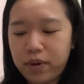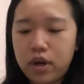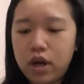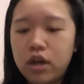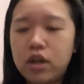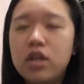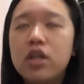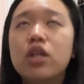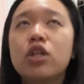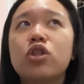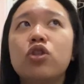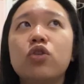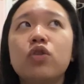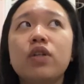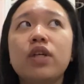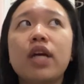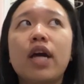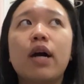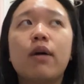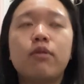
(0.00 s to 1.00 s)

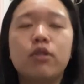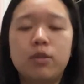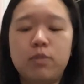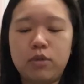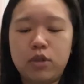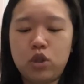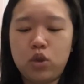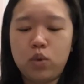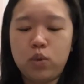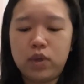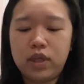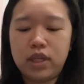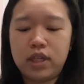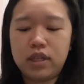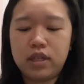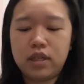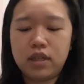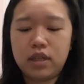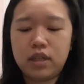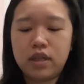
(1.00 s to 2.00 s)
Initially, I was between
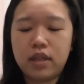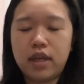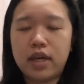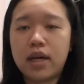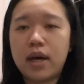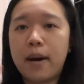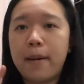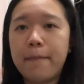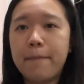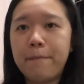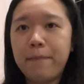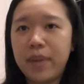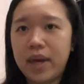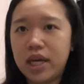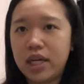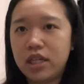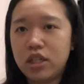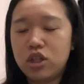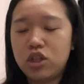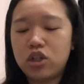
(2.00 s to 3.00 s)
like a
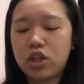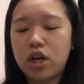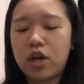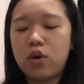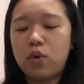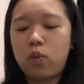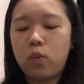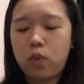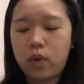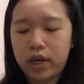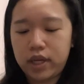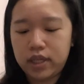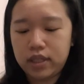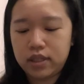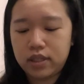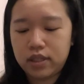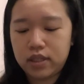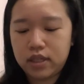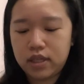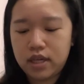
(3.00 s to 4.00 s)
beige and a
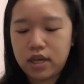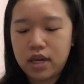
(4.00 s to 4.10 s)
white,